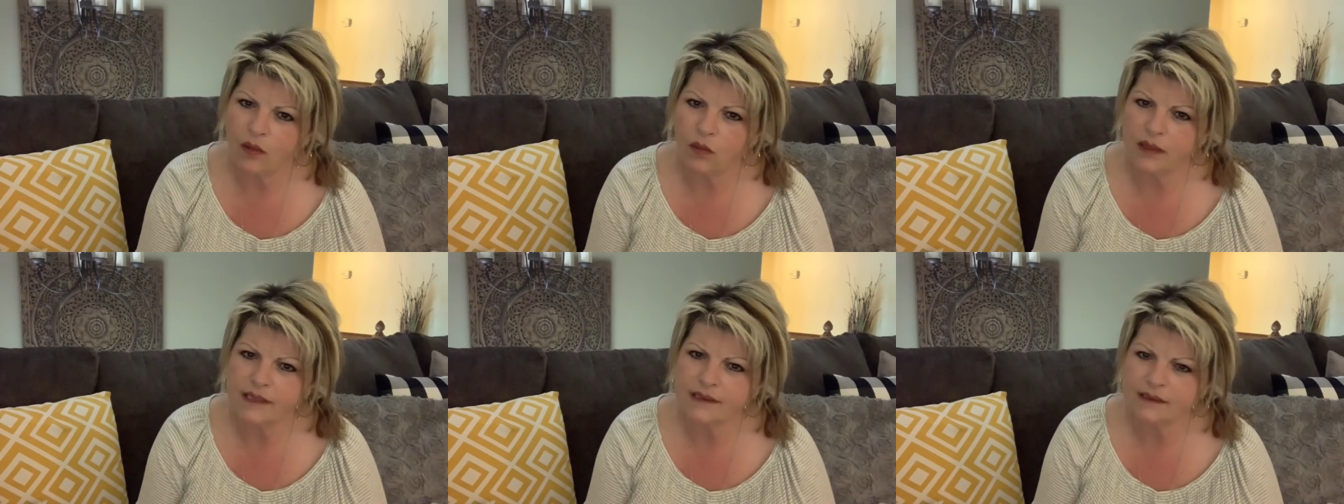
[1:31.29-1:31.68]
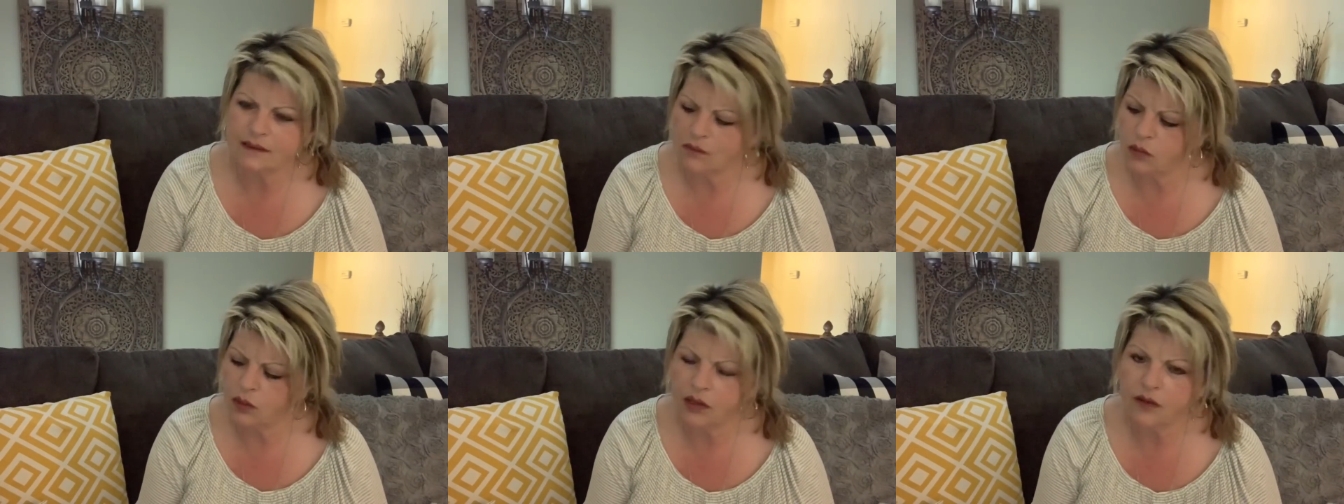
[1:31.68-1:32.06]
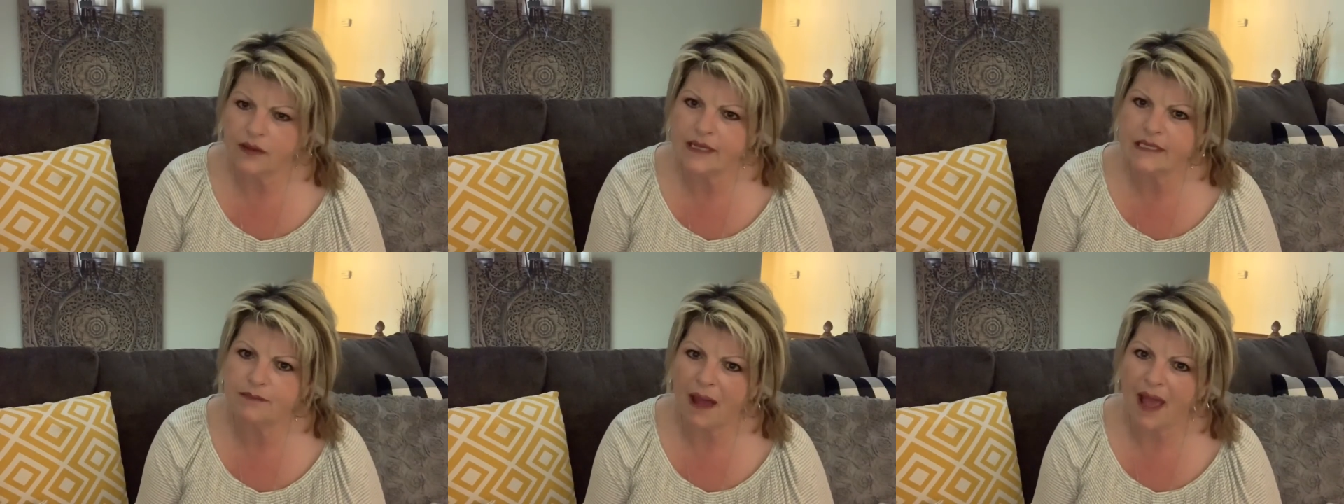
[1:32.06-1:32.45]
What are
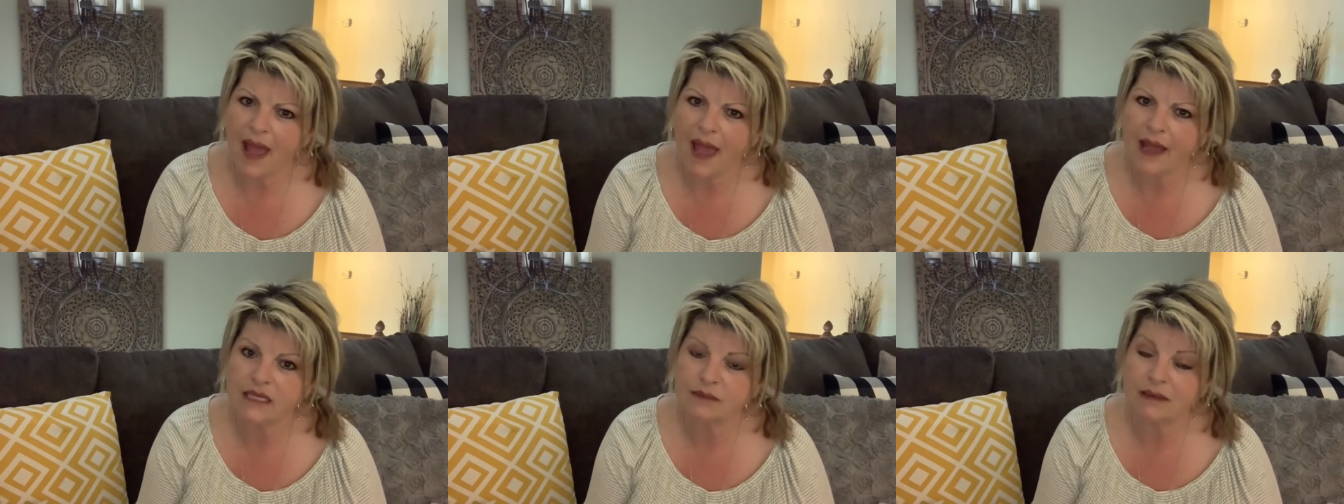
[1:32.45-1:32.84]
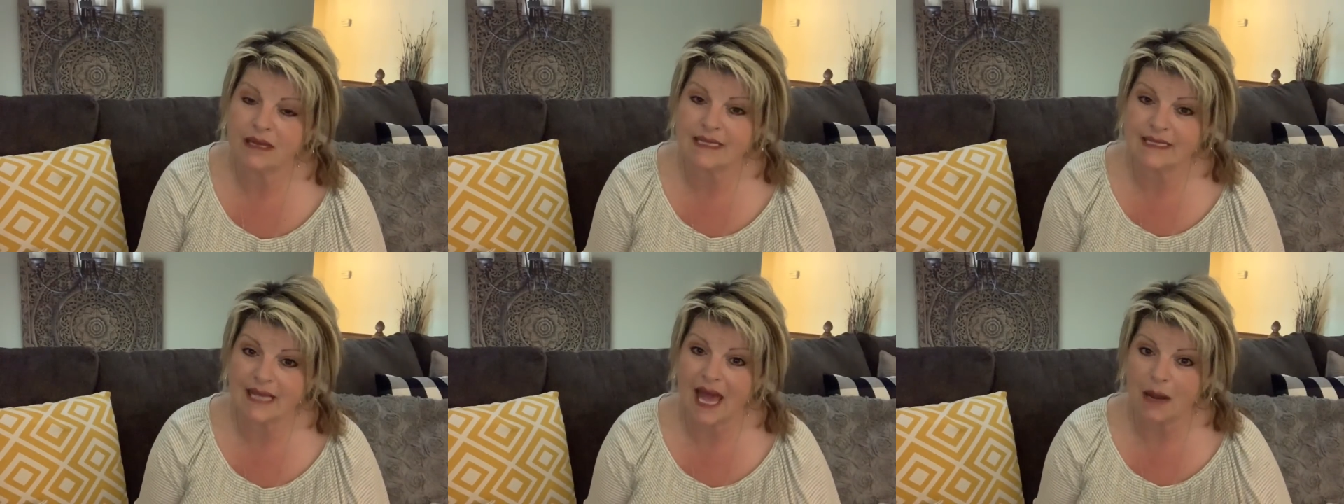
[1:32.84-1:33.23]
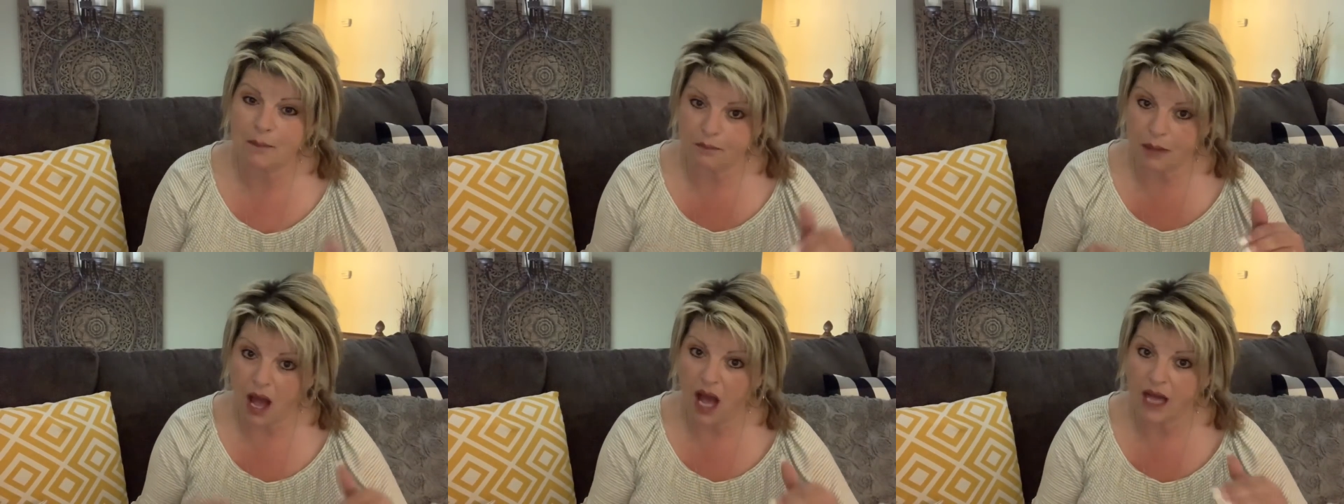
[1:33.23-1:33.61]
these bags? Because I had a
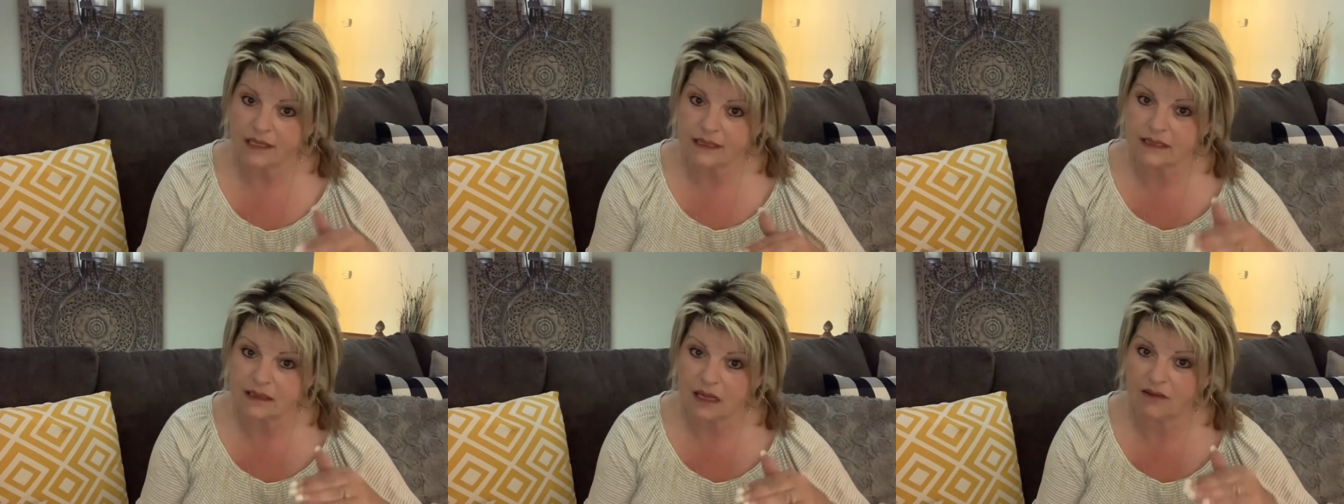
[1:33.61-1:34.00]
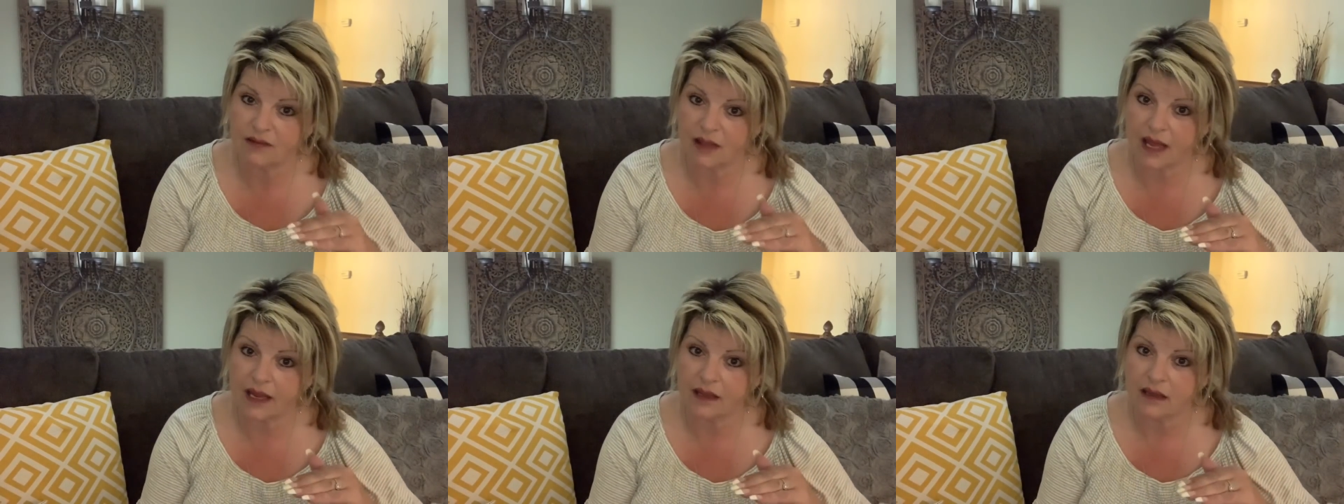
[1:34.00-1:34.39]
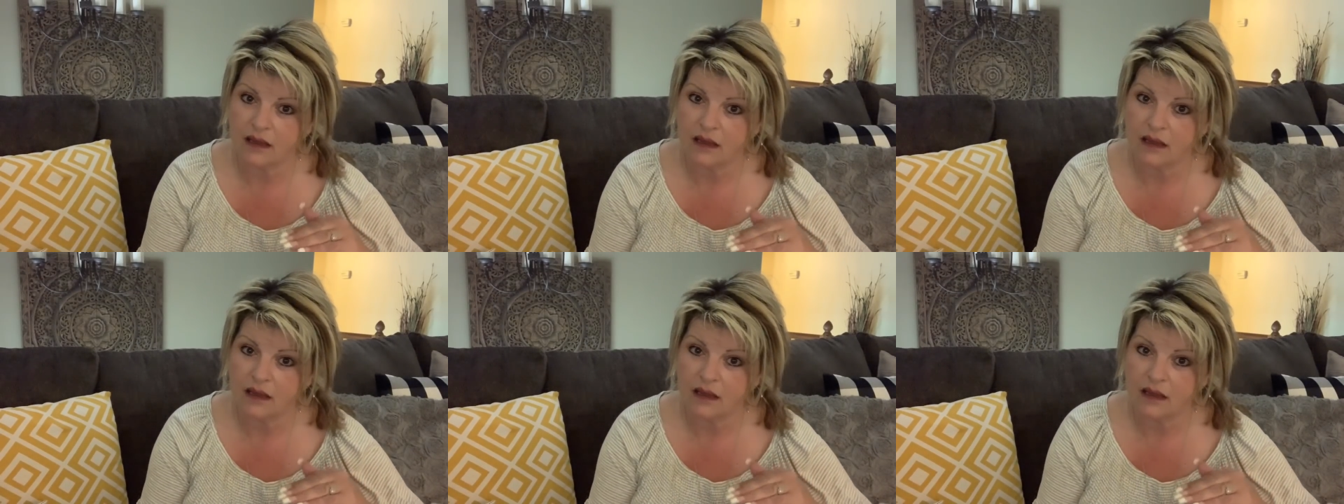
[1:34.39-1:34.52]
box of like